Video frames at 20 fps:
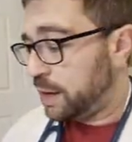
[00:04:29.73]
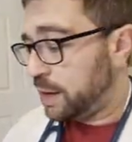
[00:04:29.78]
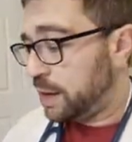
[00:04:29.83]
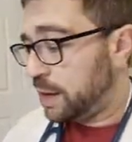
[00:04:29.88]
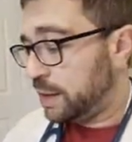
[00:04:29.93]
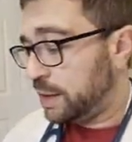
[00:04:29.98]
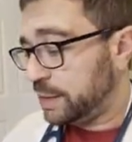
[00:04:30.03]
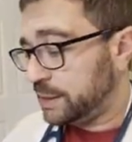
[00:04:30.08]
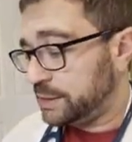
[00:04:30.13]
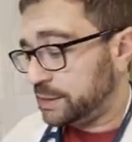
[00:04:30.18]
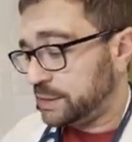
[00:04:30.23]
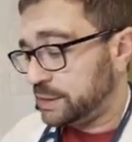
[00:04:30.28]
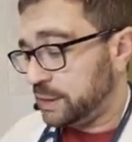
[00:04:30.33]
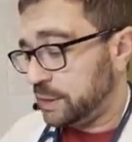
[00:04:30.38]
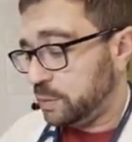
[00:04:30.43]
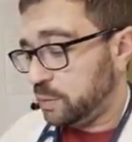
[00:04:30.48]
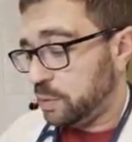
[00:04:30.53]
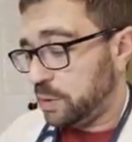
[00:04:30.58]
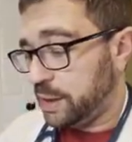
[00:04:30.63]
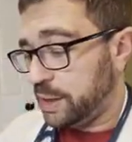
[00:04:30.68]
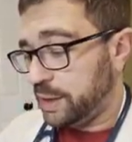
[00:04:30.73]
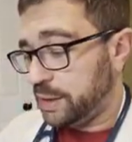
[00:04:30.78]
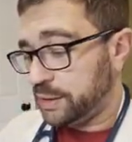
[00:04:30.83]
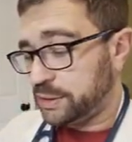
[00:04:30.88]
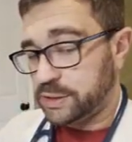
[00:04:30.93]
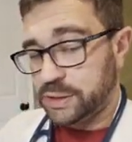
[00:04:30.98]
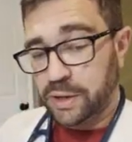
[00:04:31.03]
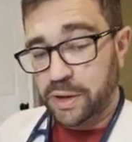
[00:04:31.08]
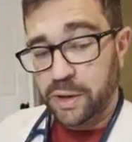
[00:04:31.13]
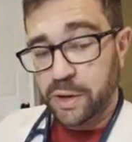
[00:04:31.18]
Let's see what else.
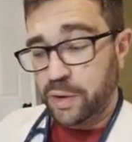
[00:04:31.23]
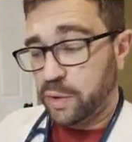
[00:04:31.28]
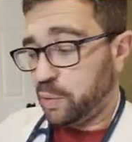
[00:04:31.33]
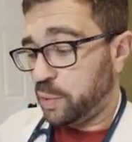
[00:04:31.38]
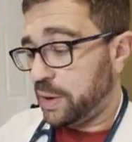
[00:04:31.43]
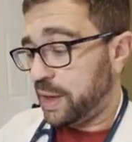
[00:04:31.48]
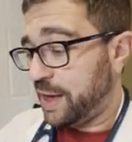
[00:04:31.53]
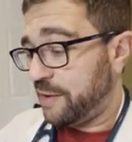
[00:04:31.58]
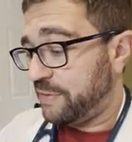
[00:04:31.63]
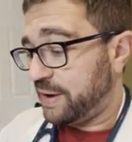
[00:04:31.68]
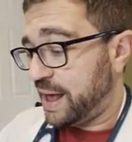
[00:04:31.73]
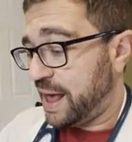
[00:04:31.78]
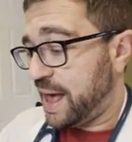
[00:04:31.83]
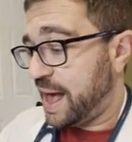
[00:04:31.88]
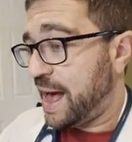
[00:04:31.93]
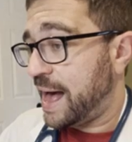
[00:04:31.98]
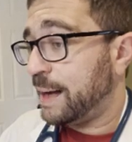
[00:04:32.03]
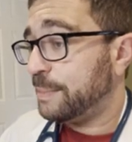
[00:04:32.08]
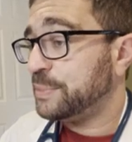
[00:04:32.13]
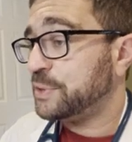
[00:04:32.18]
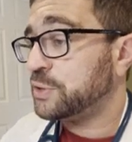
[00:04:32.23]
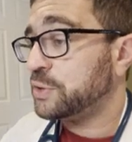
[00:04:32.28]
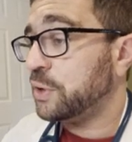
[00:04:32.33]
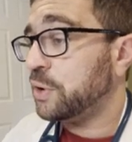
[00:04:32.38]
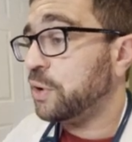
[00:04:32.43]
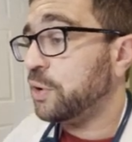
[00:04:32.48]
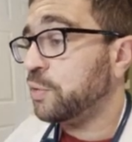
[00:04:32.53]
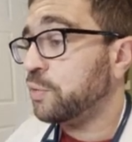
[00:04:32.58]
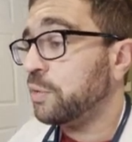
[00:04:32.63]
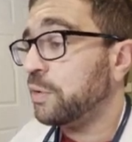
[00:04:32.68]
We have an
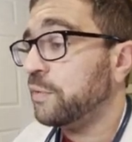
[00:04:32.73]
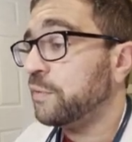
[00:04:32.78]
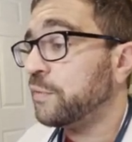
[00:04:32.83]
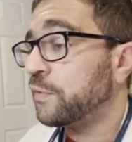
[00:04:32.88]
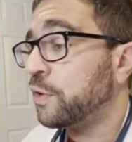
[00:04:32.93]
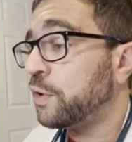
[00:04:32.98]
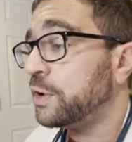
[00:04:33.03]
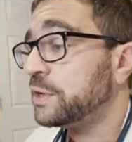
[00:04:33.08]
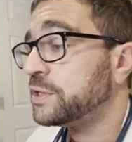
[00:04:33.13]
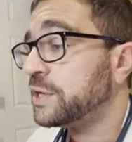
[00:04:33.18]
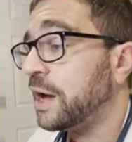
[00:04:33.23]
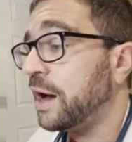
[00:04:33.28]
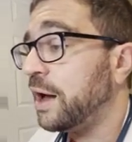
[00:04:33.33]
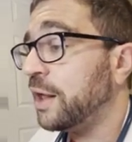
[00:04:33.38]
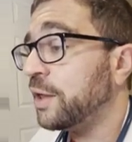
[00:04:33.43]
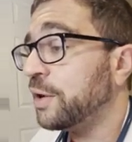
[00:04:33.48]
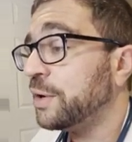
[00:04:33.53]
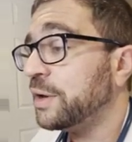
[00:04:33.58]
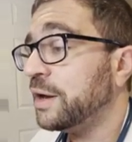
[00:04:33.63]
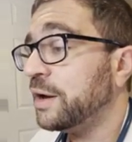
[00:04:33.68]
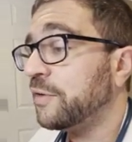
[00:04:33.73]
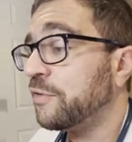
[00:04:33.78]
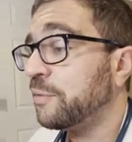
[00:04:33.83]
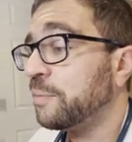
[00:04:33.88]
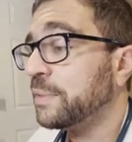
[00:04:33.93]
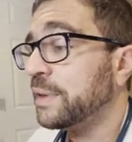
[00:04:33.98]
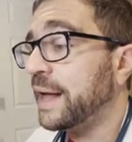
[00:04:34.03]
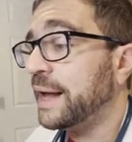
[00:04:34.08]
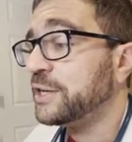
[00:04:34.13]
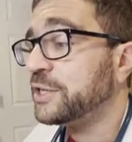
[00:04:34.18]
Absol reverse holo here from
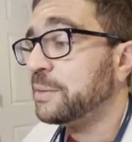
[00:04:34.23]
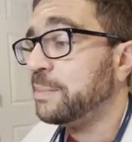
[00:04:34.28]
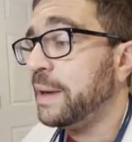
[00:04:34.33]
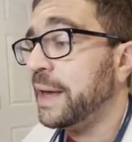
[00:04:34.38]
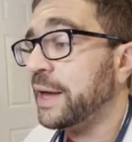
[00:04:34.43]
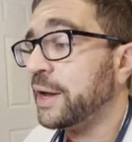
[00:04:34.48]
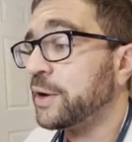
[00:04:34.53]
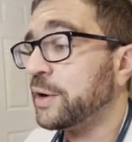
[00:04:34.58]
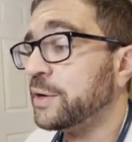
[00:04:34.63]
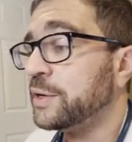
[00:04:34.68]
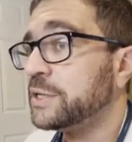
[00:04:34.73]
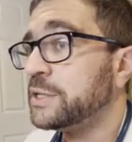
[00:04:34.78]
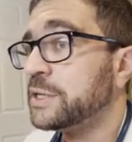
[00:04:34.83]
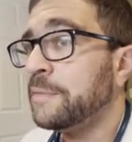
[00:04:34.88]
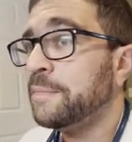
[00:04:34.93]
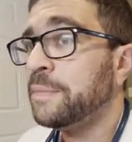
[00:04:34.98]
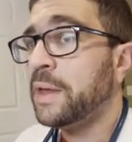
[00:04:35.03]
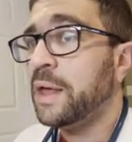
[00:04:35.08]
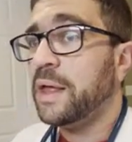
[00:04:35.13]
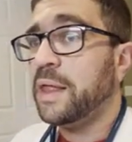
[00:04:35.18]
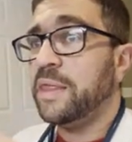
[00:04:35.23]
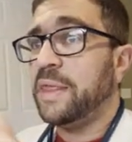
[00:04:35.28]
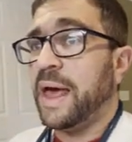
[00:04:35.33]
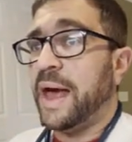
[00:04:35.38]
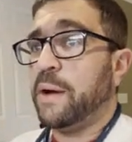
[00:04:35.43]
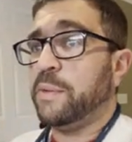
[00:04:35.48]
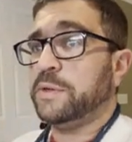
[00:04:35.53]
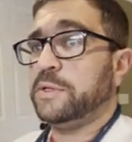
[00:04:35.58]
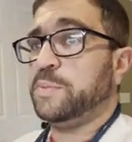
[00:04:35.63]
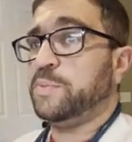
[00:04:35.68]
Legend Makers. That
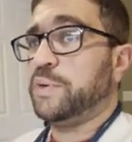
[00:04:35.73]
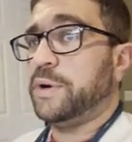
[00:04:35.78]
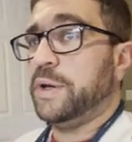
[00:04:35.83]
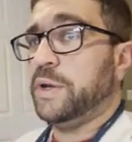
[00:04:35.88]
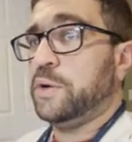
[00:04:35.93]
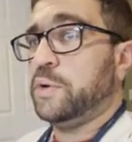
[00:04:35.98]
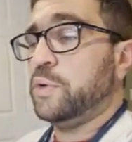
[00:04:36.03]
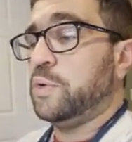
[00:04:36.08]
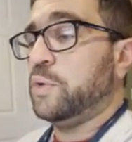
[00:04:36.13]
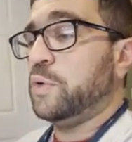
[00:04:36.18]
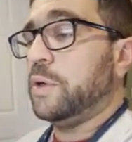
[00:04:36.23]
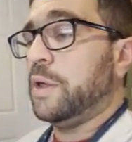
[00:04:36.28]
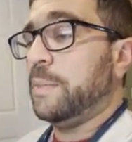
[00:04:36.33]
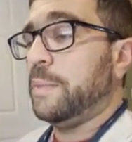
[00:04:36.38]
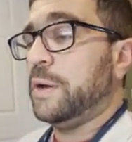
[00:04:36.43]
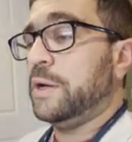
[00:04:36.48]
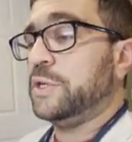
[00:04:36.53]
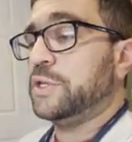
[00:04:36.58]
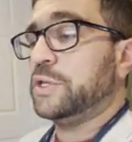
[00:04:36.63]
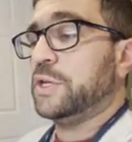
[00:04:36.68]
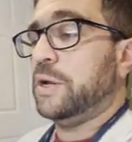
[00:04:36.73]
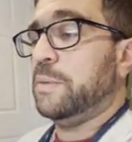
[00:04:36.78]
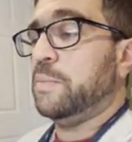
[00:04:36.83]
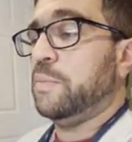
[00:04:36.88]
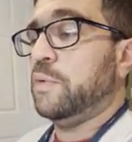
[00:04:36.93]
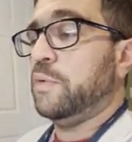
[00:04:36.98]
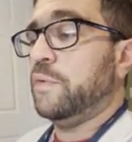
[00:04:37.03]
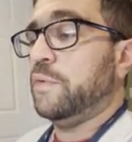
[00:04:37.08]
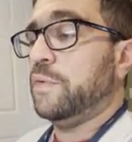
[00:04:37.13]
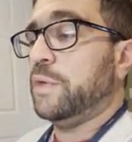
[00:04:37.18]
was pretty cool. I'm just gonna
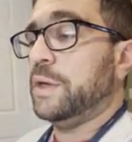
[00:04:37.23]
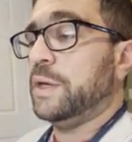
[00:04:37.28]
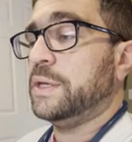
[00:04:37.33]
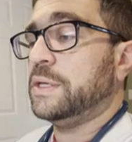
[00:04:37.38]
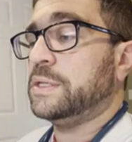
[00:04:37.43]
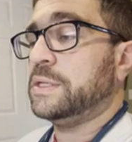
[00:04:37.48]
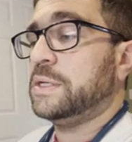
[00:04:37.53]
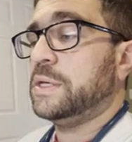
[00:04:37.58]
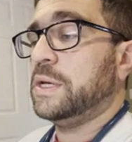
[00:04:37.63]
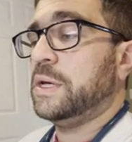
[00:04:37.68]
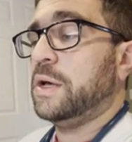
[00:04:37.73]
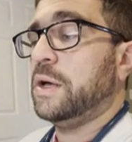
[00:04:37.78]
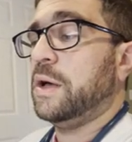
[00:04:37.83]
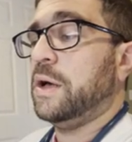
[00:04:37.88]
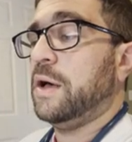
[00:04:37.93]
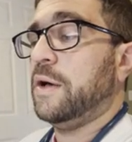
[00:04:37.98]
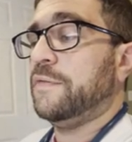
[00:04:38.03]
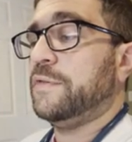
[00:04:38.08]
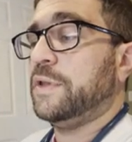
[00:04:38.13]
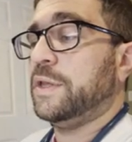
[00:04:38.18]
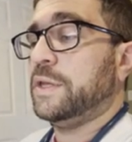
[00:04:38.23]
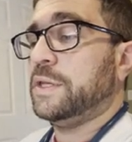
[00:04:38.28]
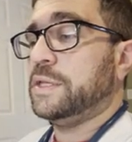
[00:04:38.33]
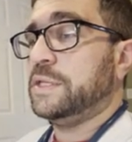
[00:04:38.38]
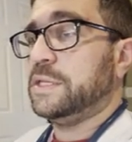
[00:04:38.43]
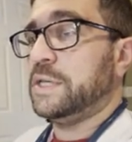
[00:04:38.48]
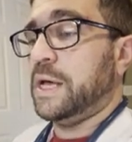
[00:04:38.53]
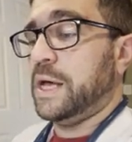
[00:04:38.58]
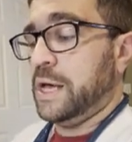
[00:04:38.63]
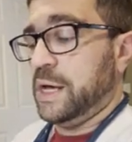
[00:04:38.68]
move this off to the
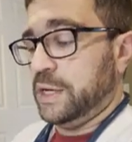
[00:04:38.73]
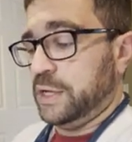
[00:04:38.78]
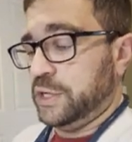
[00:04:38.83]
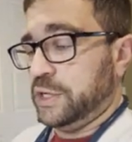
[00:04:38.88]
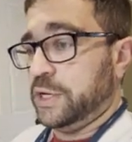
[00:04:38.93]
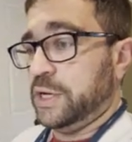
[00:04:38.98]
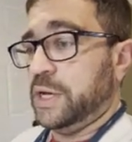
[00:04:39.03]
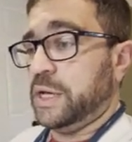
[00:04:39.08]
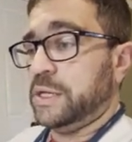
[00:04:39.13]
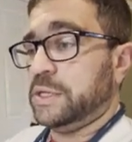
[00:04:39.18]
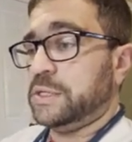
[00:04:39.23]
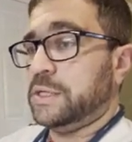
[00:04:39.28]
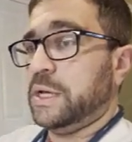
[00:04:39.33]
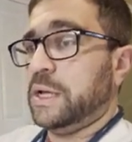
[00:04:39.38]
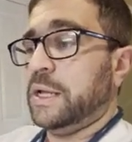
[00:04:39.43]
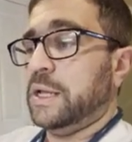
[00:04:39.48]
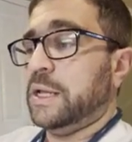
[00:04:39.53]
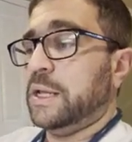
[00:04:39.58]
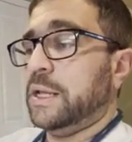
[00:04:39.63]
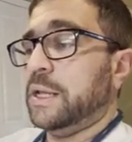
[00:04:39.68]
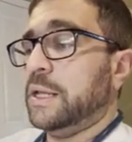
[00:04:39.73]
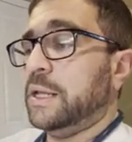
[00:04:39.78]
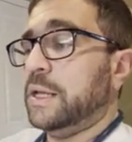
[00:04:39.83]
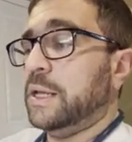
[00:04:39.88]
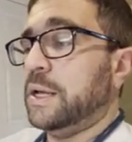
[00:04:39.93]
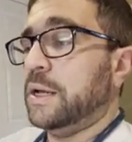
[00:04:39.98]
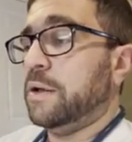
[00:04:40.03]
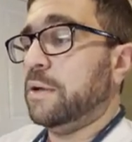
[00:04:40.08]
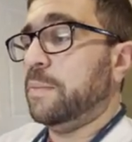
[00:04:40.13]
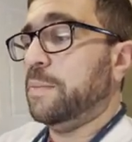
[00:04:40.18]
side just a
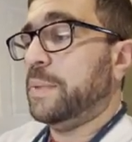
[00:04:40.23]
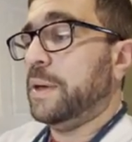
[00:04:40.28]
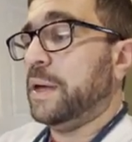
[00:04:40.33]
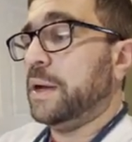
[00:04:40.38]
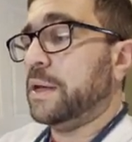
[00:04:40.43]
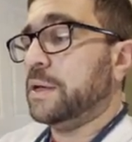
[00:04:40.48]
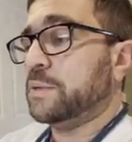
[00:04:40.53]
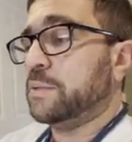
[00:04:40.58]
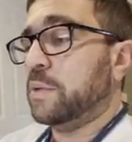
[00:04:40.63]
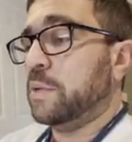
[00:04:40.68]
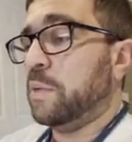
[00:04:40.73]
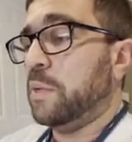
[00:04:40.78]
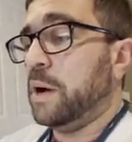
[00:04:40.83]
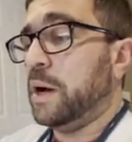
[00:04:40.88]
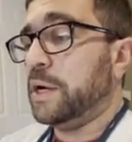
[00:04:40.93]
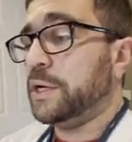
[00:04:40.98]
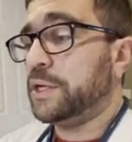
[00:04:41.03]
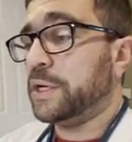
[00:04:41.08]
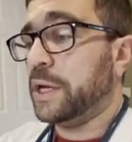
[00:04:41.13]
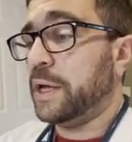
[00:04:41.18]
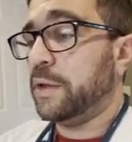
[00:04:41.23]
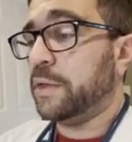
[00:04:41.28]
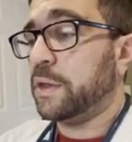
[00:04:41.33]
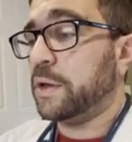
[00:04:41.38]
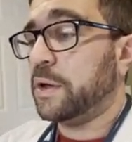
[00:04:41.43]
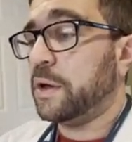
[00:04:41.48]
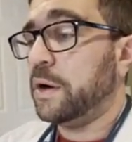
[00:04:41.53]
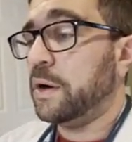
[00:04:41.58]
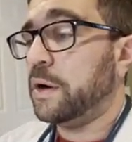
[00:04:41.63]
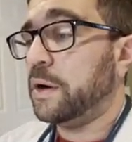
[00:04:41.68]
little bit because we're washing out the
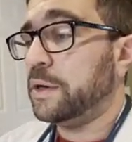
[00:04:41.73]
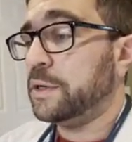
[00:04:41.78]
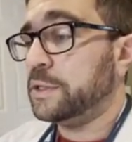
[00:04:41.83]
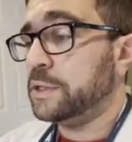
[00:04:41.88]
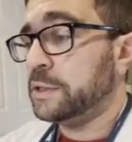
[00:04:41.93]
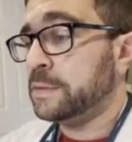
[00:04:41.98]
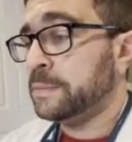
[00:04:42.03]
cards.